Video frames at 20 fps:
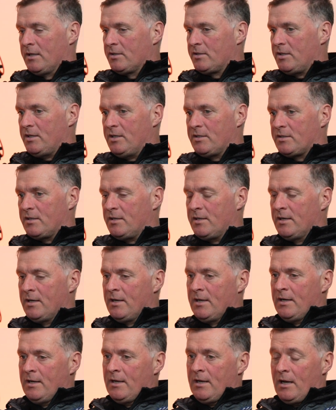season.
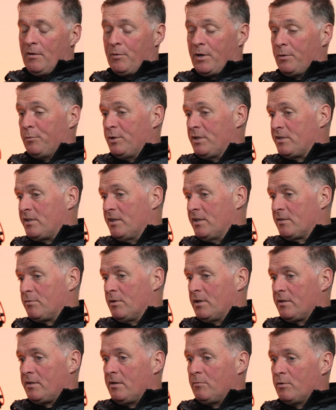And what I would say
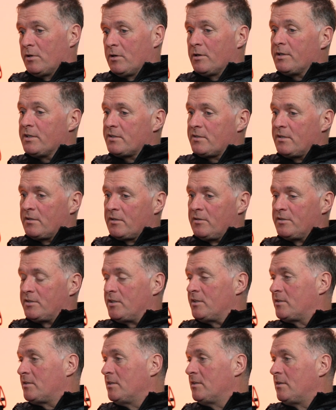as well, I think we're honest and
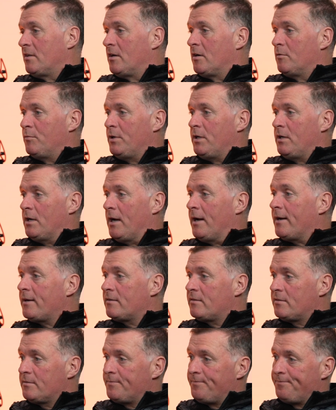consistent in how we
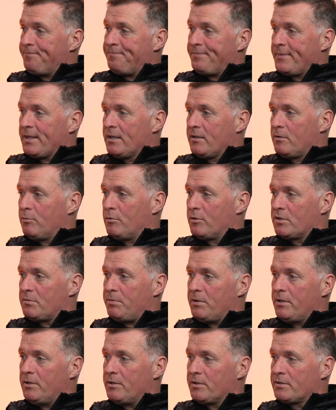act
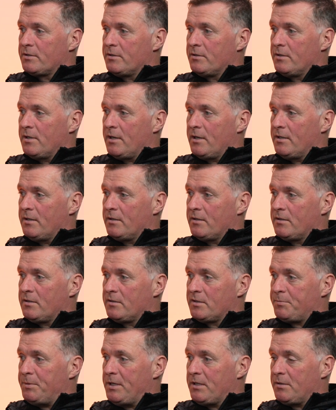towards players and
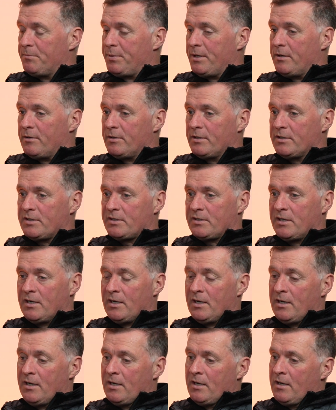speak to parents.
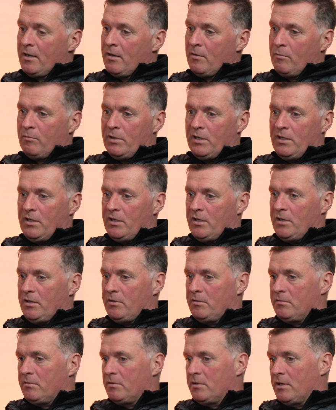
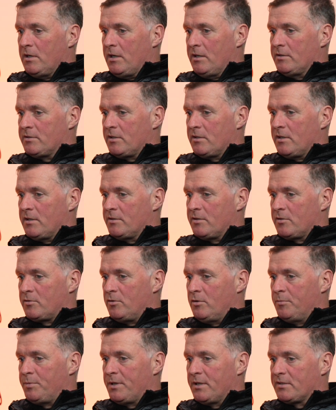We, as a
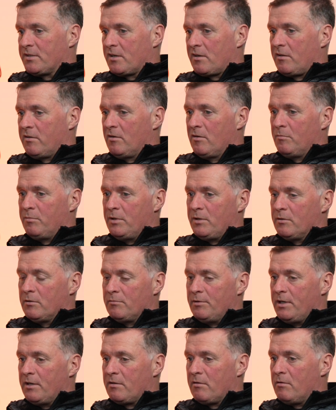group and as a club, we
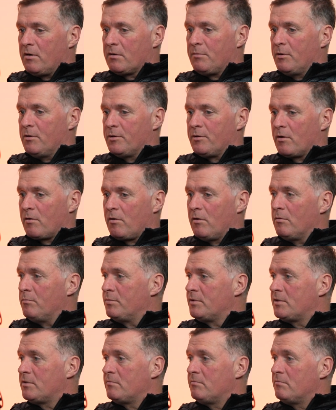don't really talk about other
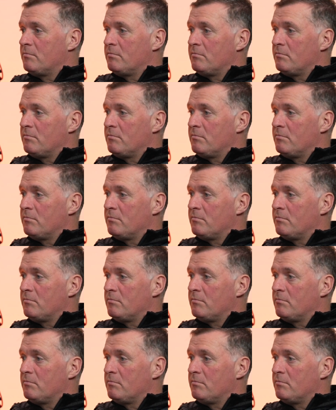clubs.